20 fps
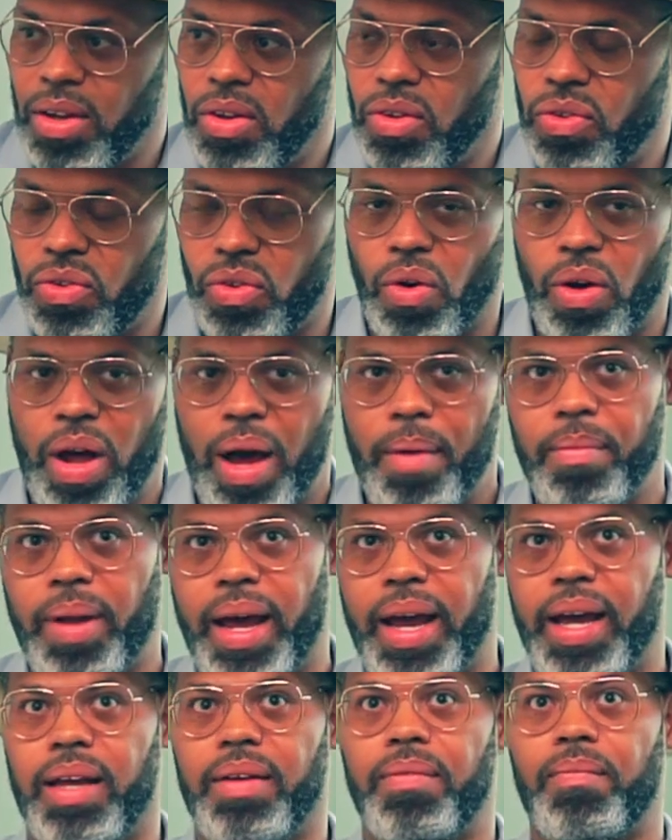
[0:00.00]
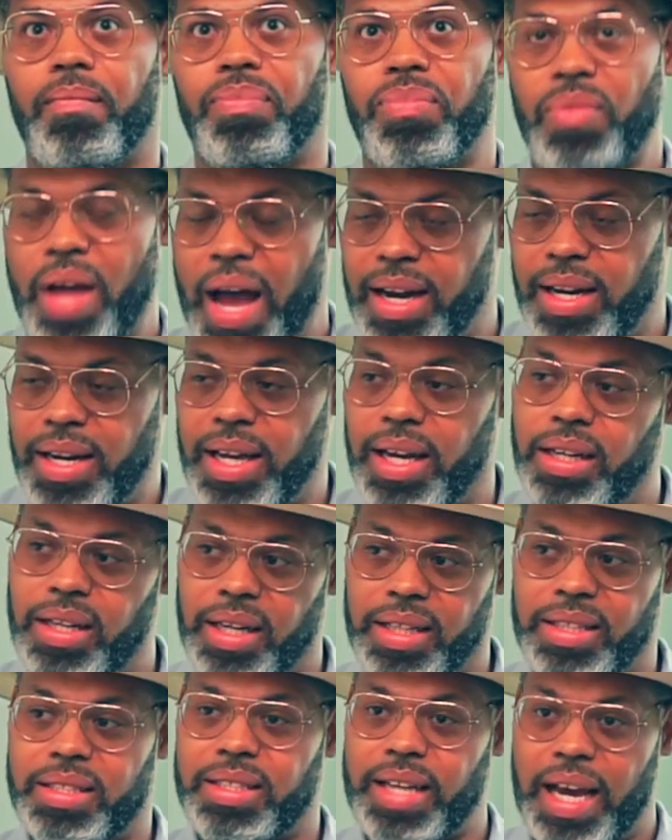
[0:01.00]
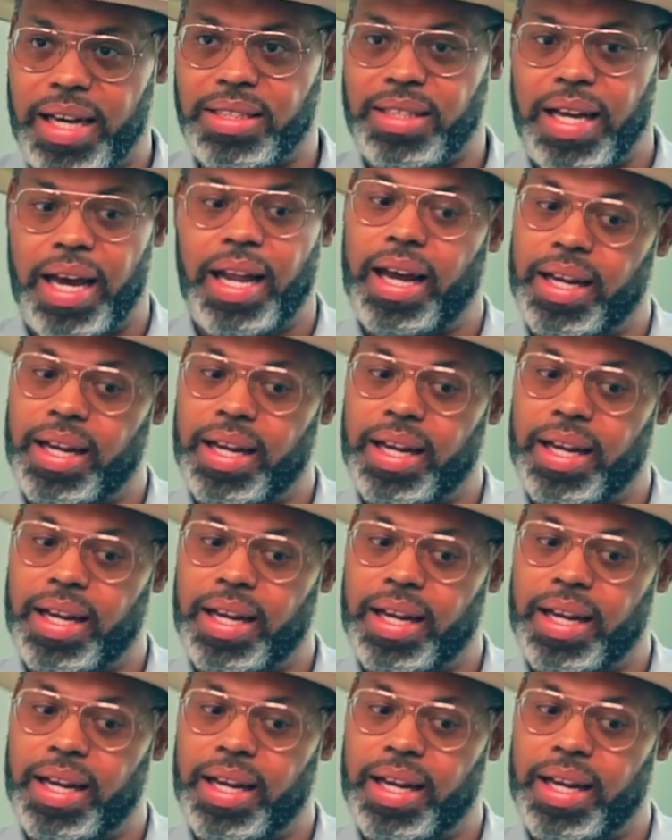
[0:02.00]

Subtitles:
So I'm like, I need to assess that.